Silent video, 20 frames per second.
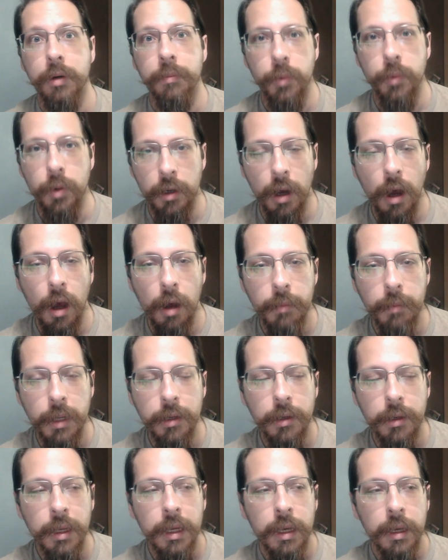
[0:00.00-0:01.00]
and more
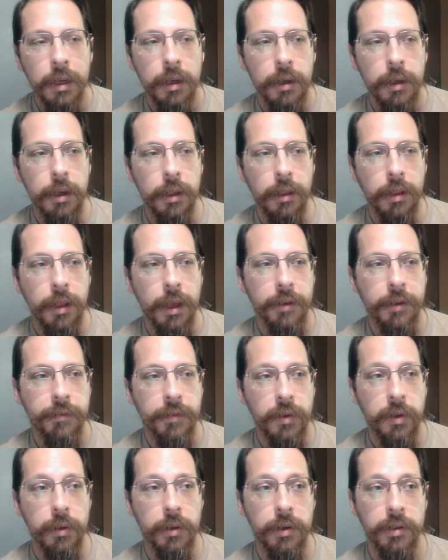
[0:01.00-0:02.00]
common uh, the last
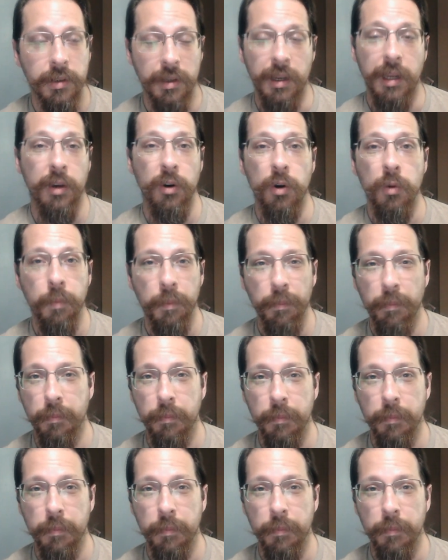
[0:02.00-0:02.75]
few years, and I hope